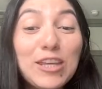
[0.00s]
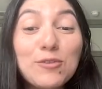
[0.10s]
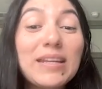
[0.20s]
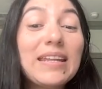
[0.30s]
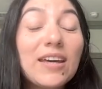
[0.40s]
You
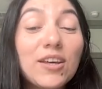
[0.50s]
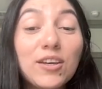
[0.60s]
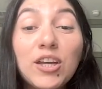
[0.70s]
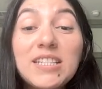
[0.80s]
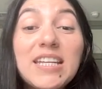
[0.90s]
can
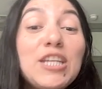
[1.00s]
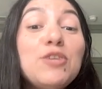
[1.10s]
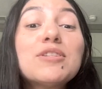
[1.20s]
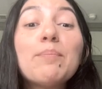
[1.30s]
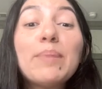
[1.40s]

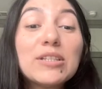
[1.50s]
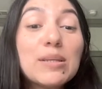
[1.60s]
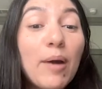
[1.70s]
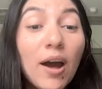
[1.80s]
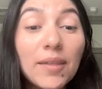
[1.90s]
continue to build
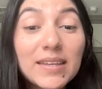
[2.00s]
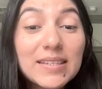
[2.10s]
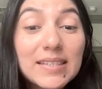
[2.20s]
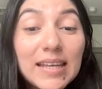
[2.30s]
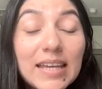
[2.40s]
upon
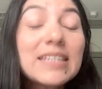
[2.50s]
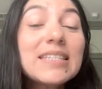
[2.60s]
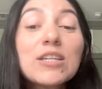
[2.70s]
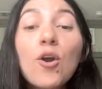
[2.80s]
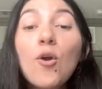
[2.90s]
this
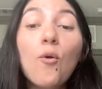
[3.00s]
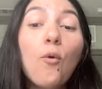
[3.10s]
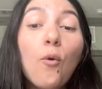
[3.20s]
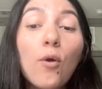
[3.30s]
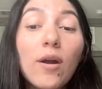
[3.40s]
list,
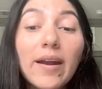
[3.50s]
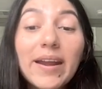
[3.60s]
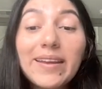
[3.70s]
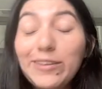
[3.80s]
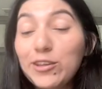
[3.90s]

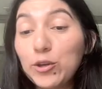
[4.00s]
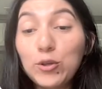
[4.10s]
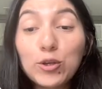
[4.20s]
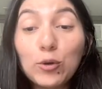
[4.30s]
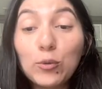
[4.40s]
or,
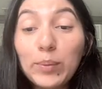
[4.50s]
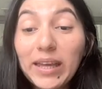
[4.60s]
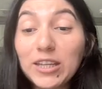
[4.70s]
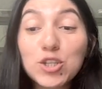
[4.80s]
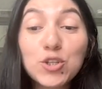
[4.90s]
you can
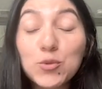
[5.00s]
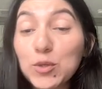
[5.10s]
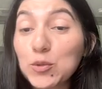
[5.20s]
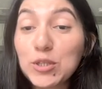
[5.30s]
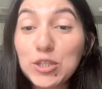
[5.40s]
pick and choose
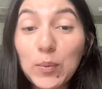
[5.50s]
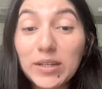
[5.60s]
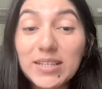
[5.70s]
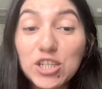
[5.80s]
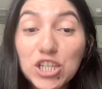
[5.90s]
which ones you
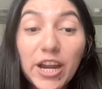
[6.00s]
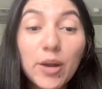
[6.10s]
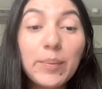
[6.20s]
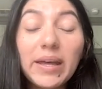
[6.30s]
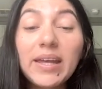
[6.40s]
want to
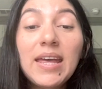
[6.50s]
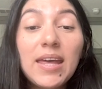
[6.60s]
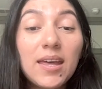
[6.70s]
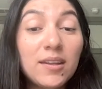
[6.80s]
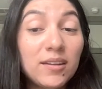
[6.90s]
share, but
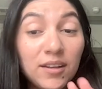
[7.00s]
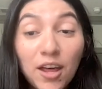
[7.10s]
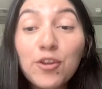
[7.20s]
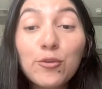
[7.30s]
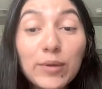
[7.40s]

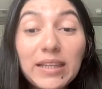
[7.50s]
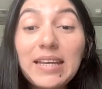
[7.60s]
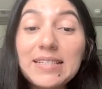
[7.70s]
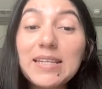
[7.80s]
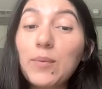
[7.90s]
another really
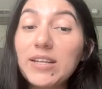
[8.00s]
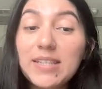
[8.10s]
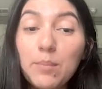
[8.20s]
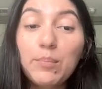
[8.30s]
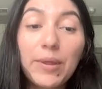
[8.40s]
easy way
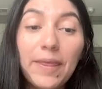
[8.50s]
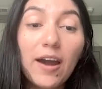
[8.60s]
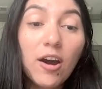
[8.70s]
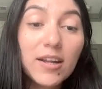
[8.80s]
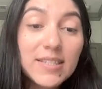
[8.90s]
to input
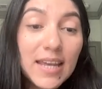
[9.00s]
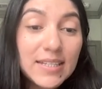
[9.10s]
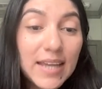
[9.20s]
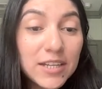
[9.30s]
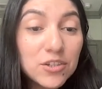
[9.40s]
that
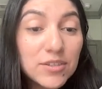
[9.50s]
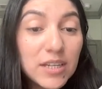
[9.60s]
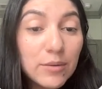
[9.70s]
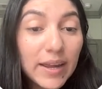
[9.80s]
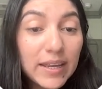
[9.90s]
content. And you'll
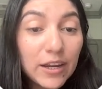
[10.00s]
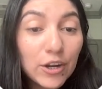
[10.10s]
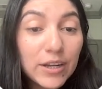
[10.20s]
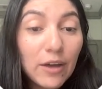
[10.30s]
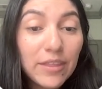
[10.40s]
see right
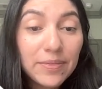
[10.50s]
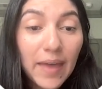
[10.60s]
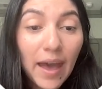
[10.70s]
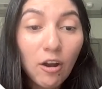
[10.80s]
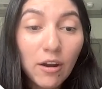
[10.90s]
here now that
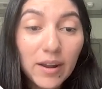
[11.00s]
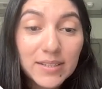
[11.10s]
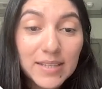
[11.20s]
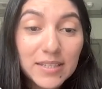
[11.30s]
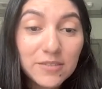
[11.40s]
that
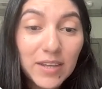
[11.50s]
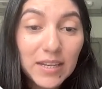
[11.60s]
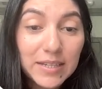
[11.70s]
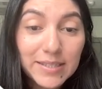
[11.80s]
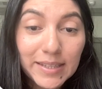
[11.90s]
RSS
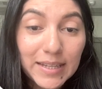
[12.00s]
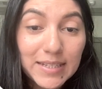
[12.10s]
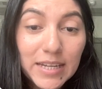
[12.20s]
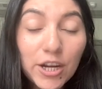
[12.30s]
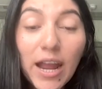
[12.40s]
feed is
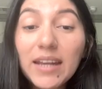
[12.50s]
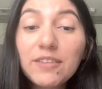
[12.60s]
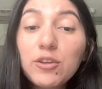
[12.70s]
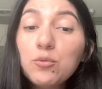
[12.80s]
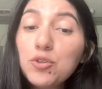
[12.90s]
linked here. And
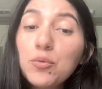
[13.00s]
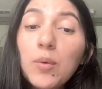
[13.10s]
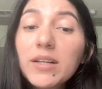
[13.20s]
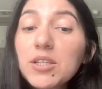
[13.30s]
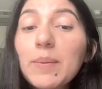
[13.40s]
if you do
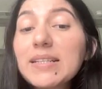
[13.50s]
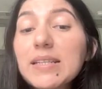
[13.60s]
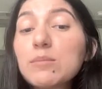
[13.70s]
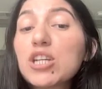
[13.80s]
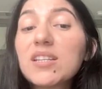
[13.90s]
want to, by
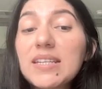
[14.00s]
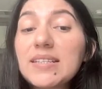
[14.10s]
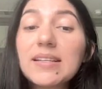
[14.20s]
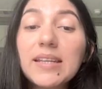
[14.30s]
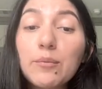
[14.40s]
some chance,
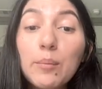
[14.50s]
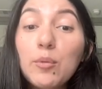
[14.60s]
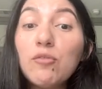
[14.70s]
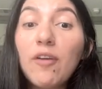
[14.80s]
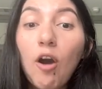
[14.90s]
easily
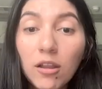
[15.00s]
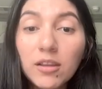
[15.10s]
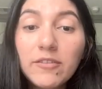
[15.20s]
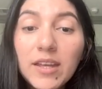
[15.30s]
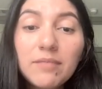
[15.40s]
remove all
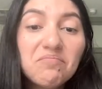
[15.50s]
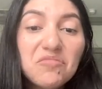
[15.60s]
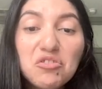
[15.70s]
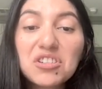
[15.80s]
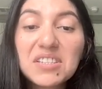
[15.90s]
of it,
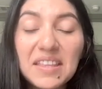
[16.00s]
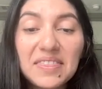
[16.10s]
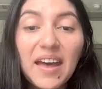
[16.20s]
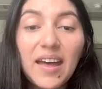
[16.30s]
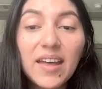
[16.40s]
you just hit
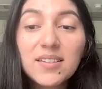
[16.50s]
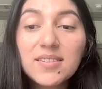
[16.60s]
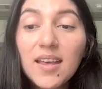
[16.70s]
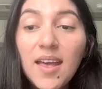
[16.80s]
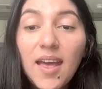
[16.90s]
that
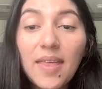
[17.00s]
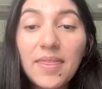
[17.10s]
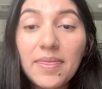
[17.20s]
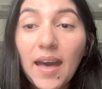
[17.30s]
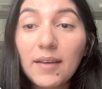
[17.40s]
X, and
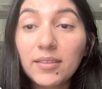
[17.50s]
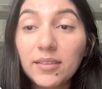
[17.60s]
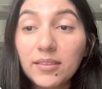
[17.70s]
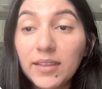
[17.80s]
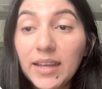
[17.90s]
then that
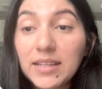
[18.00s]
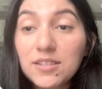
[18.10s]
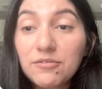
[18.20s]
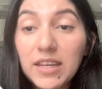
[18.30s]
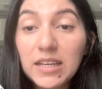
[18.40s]

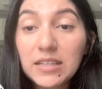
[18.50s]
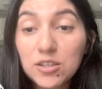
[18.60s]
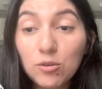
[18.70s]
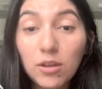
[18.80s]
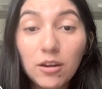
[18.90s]
linked feed is
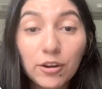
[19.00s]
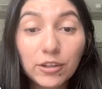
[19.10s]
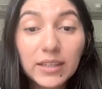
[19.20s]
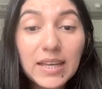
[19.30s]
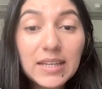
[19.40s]
no
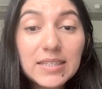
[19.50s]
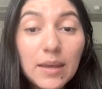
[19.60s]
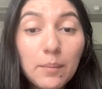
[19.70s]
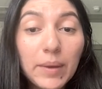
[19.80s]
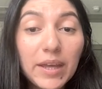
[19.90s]
longer linked,
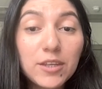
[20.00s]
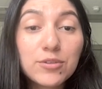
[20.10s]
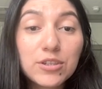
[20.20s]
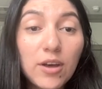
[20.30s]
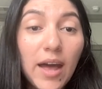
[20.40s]
but you
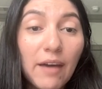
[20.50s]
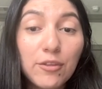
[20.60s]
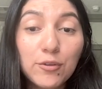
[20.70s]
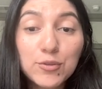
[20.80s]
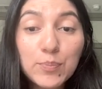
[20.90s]
still have
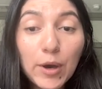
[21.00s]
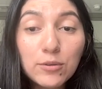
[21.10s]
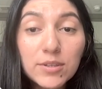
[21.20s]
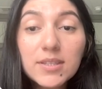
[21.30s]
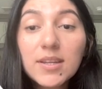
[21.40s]
those
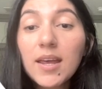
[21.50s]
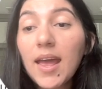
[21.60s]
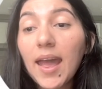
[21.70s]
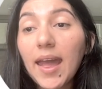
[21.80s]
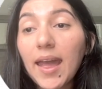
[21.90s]
posts.
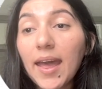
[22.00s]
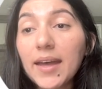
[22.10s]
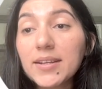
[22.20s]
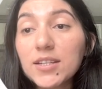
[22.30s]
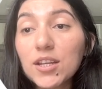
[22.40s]

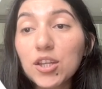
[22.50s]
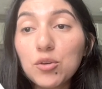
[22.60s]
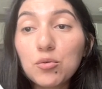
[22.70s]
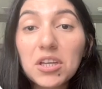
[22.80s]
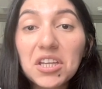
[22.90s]
And
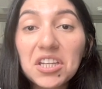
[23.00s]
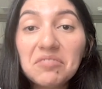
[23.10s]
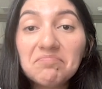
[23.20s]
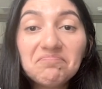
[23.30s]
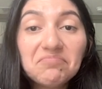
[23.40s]
you
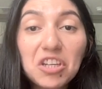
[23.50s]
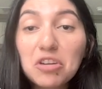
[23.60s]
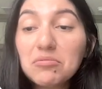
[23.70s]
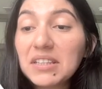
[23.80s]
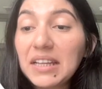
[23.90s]
can,
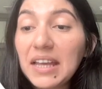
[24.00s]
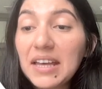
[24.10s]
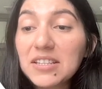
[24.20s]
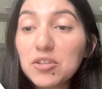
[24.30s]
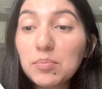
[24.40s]
delete
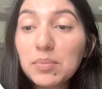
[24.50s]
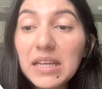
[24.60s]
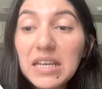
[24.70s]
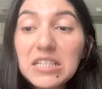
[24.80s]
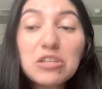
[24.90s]
as you
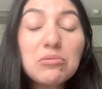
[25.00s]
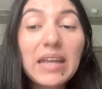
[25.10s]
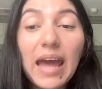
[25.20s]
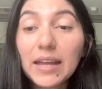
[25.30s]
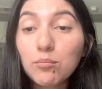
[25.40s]
please. You can
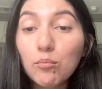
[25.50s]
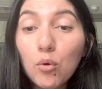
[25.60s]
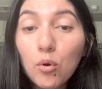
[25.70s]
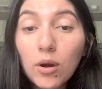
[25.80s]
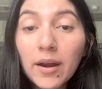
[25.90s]
add
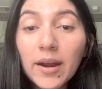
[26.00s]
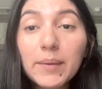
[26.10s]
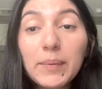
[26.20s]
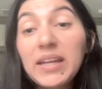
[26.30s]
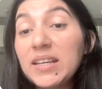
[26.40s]
more.
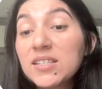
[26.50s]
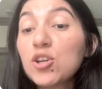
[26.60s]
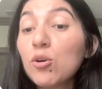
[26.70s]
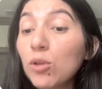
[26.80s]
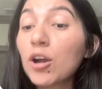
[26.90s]
It is
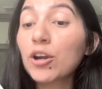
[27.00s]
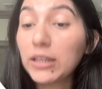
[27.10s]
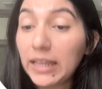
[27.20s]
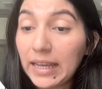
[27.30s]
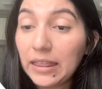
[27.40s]
no longer
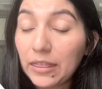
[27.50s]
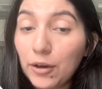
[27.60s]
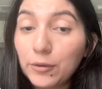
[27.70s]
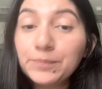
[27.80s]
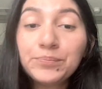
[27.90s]
linked,
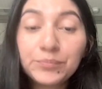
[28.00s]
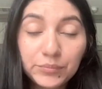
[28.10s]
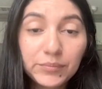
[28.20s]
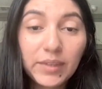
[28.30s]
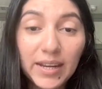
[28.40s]
though.
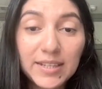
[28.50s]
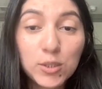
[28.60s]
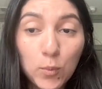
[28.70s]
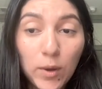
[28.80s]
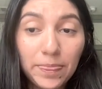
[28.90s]
That is
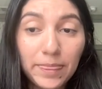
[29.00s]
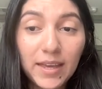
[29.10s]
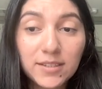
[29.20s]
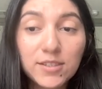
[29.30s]
the one thing.